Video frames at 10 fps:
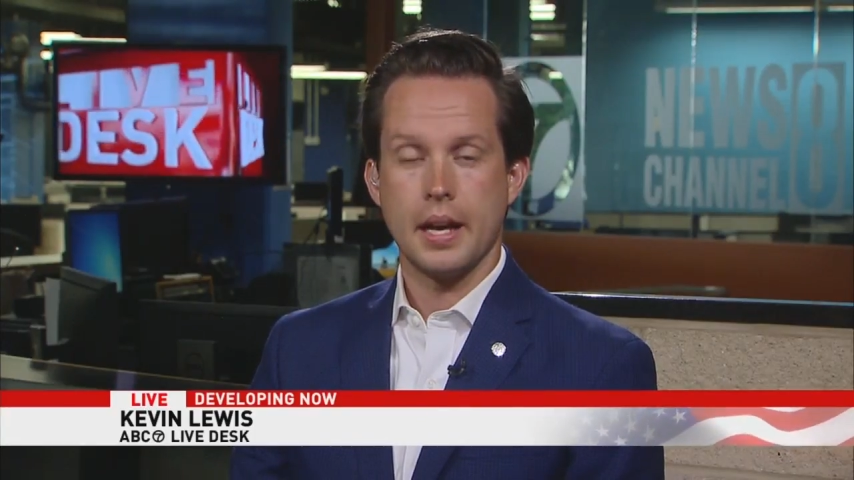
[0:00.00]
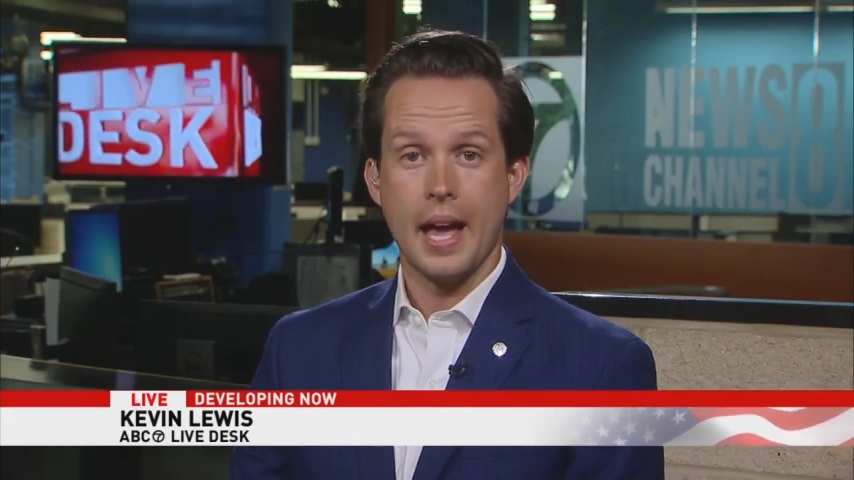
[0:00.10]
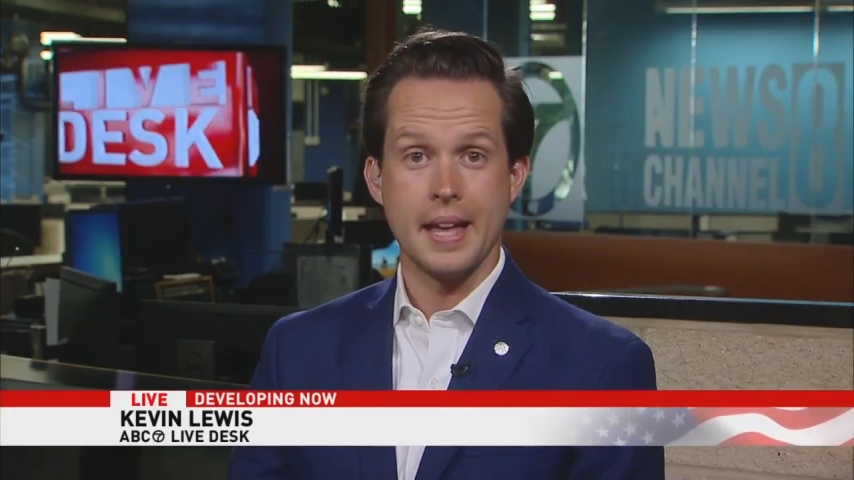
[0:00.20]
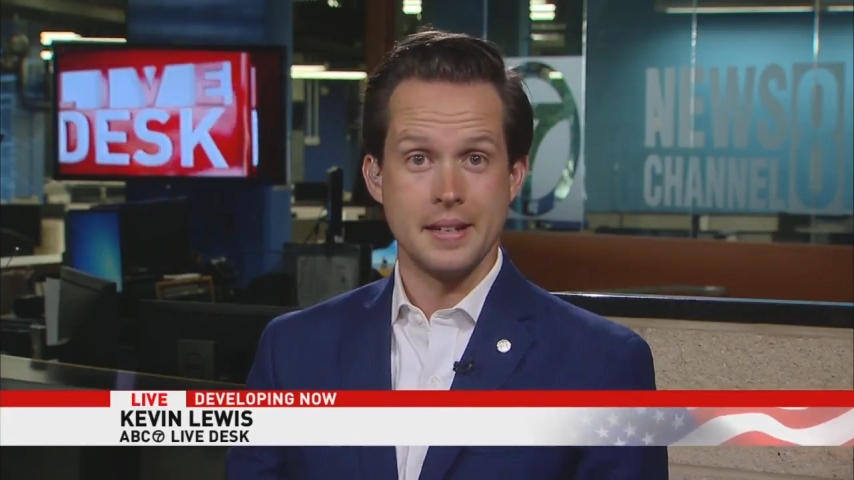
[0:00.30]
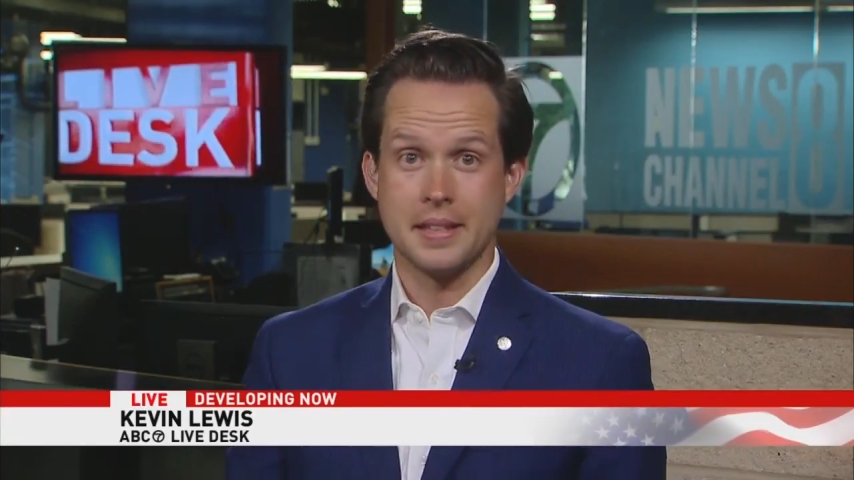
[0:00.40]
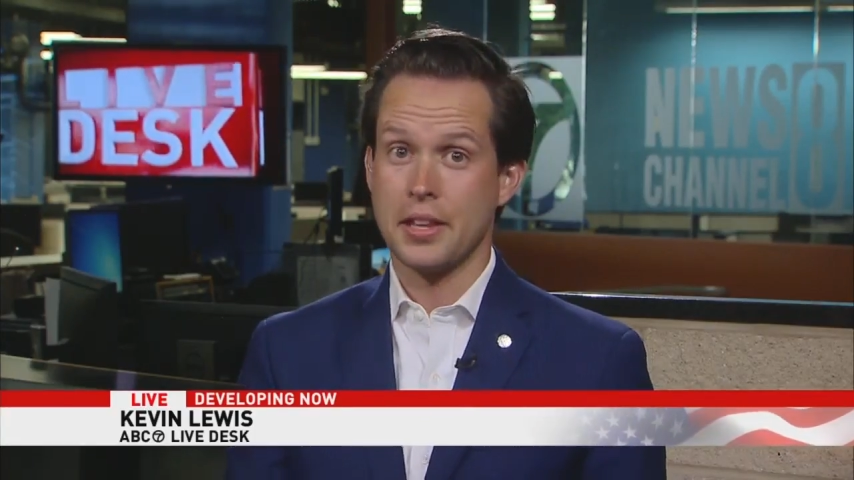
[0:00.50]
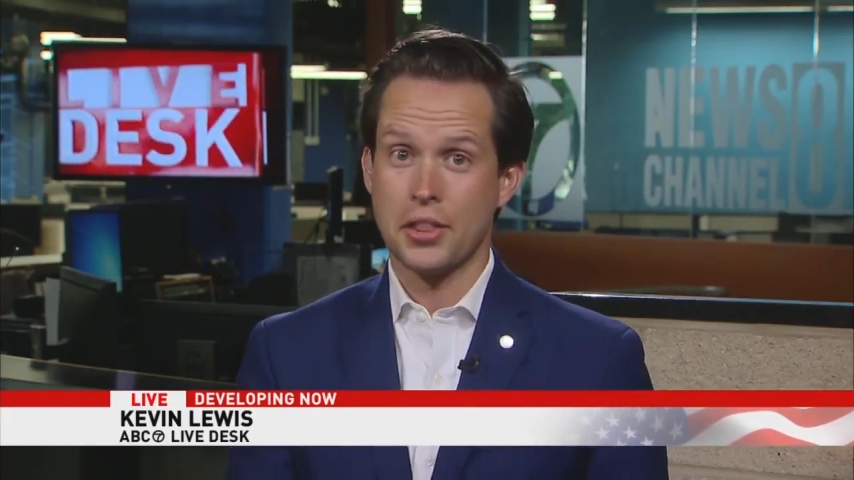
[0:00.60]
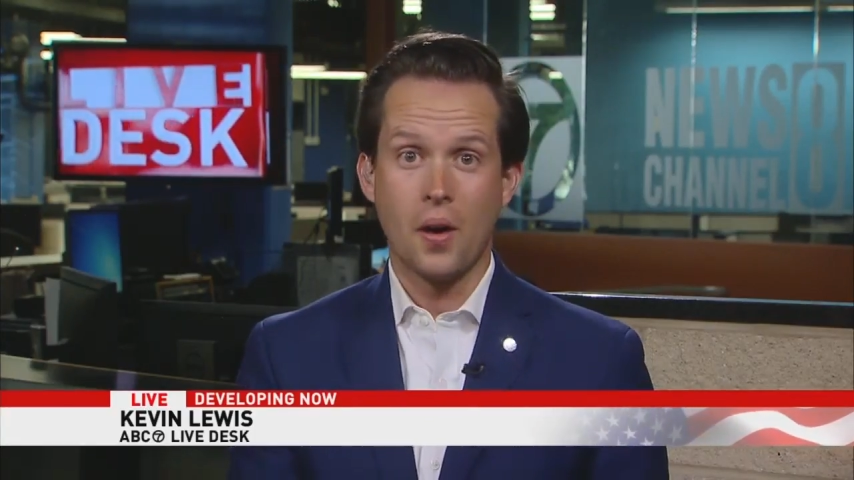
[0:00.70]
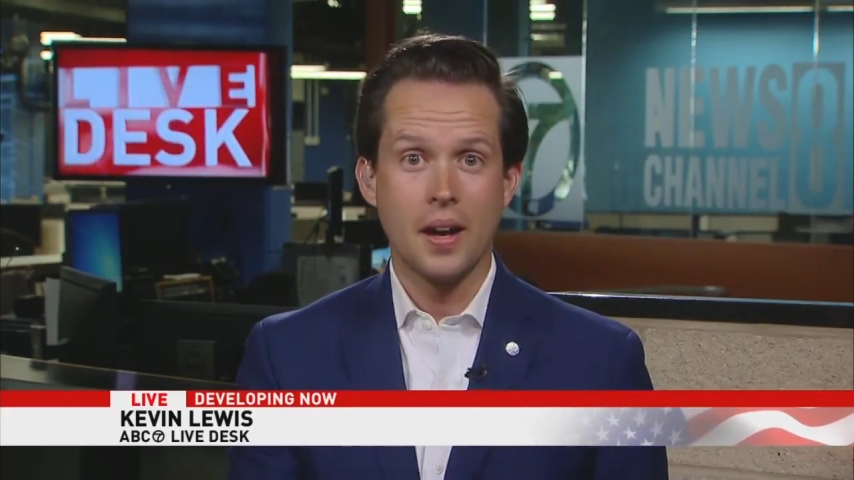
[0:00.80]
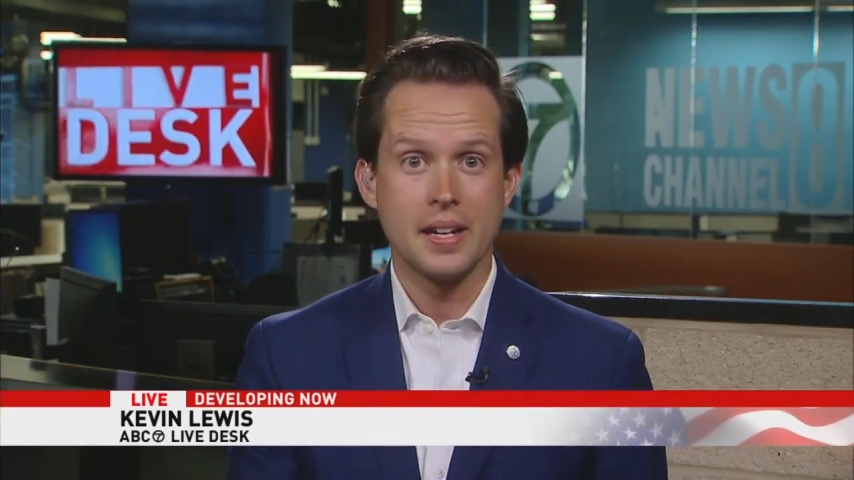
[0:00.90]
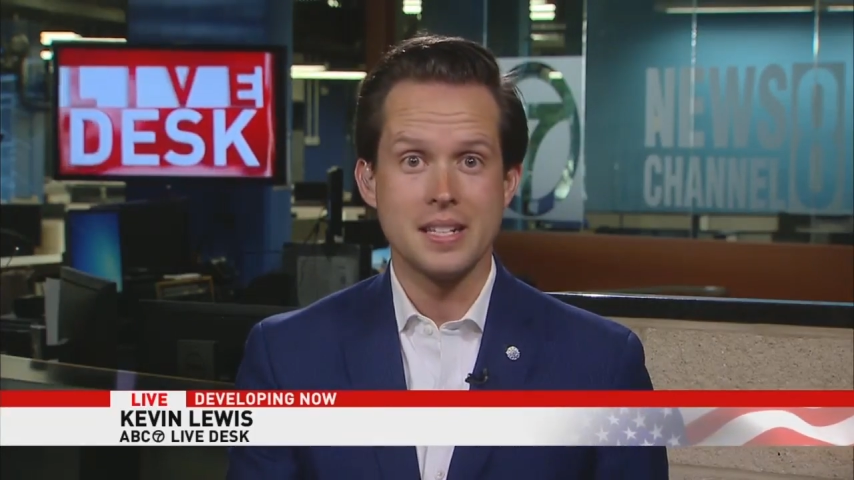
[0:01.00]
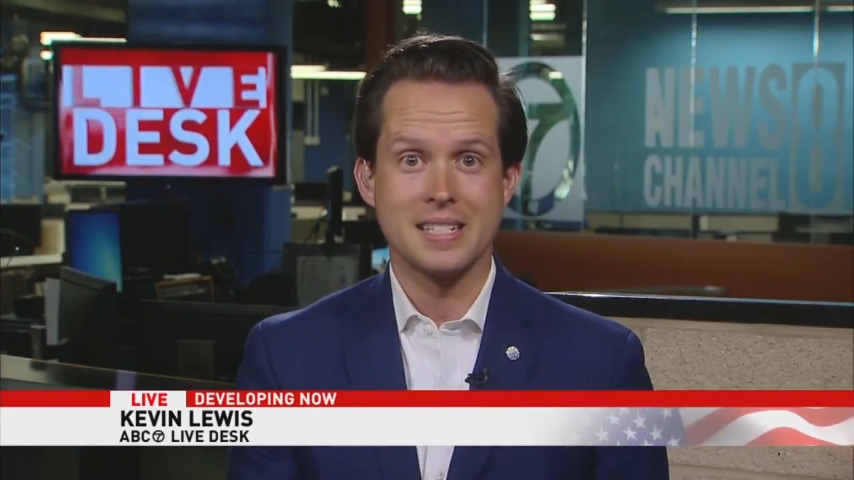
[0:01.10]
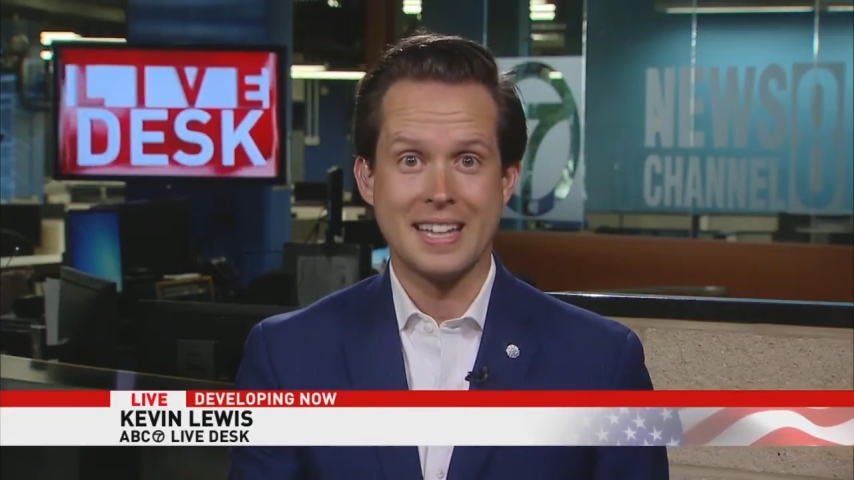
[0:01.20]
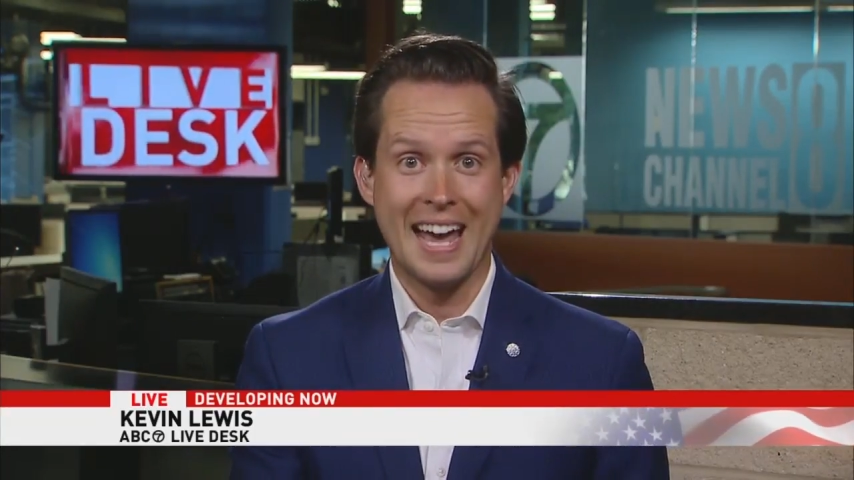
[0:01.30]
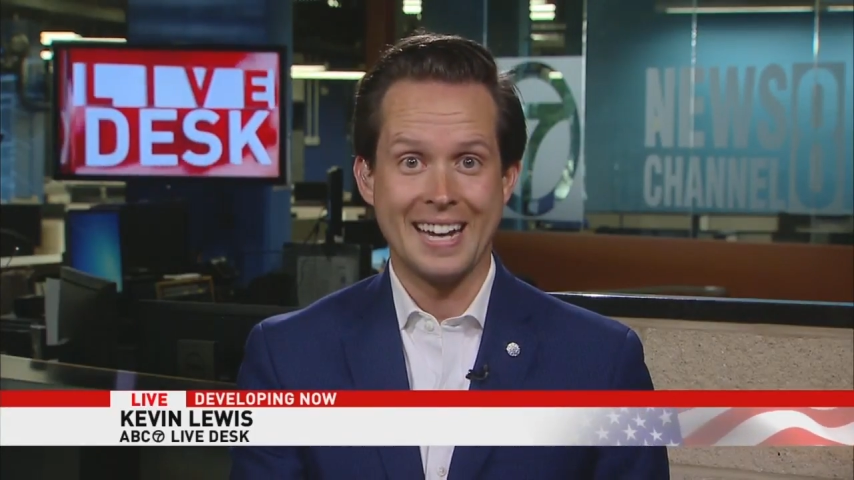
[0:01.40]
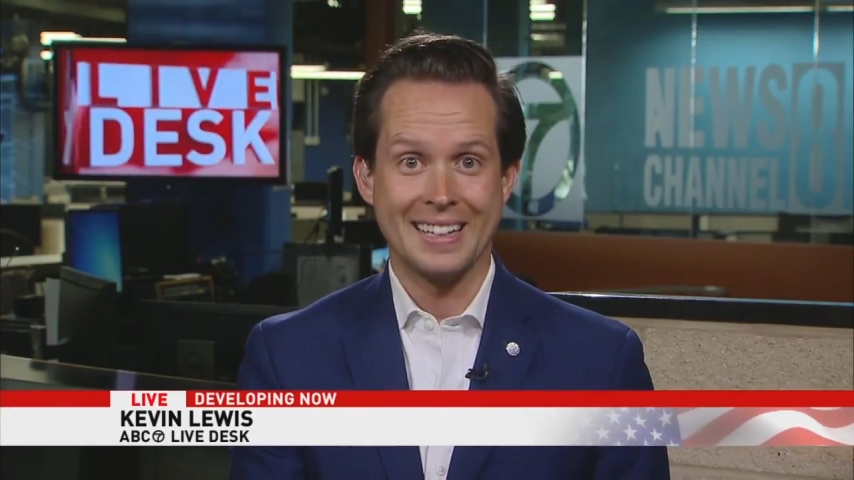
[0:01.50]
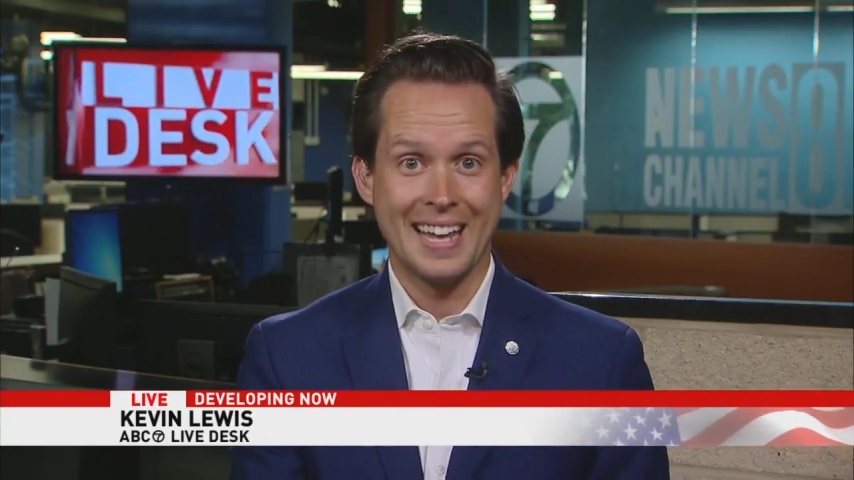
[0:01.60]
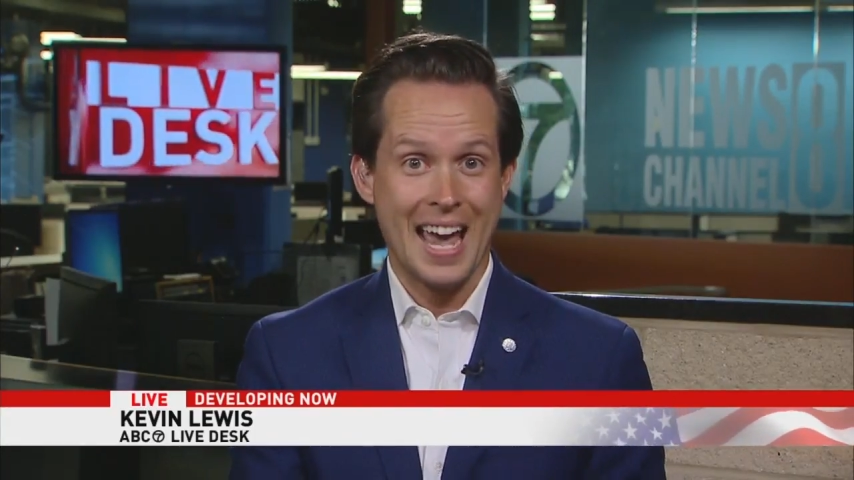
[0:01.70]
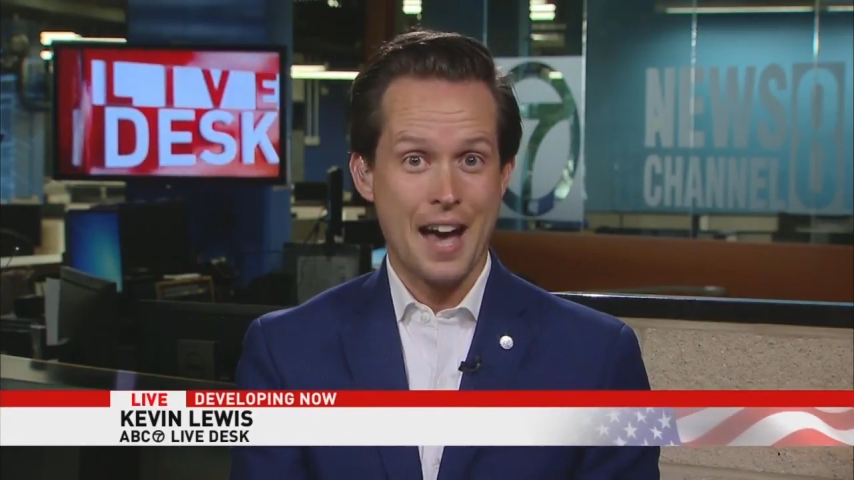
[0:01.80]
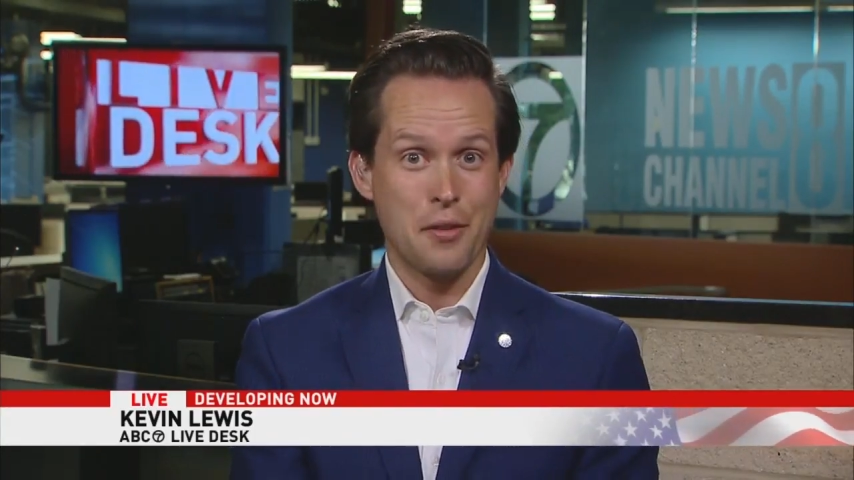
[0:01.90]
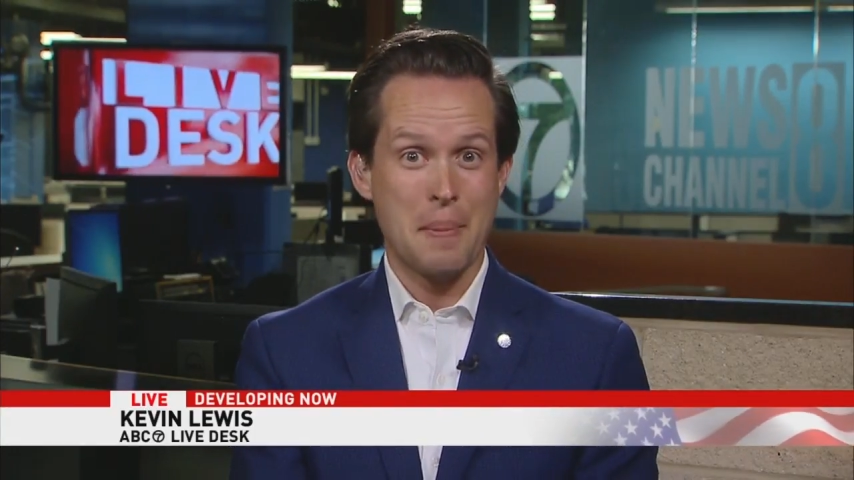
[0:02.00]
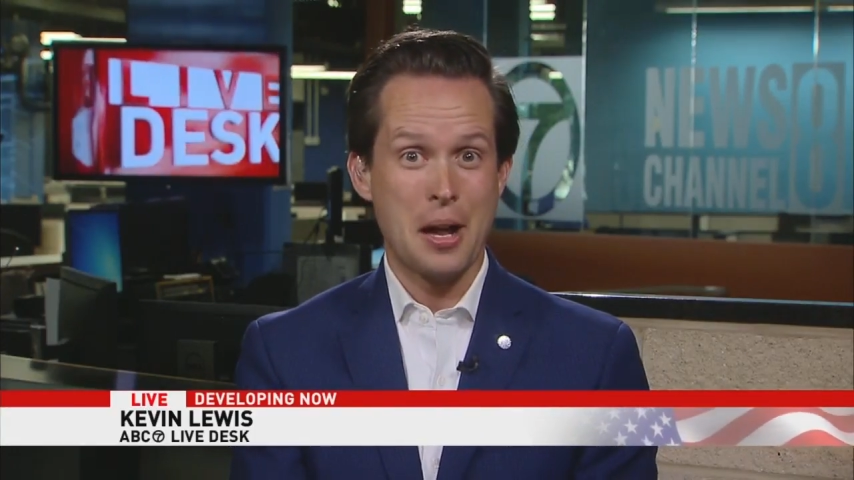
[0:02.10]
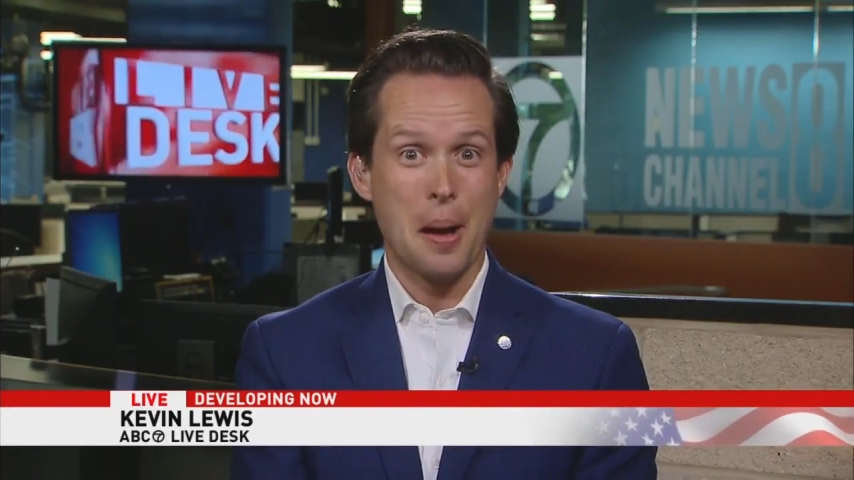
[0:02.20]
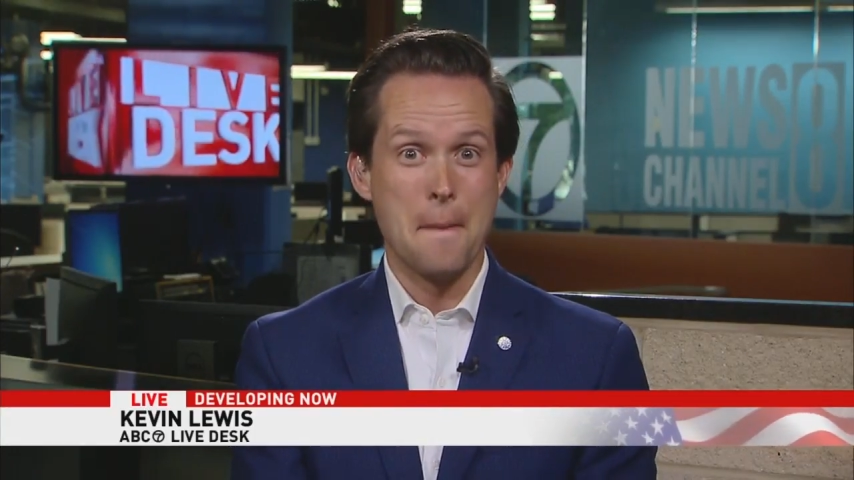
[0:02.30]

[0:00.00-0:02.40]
and the thought is that they have about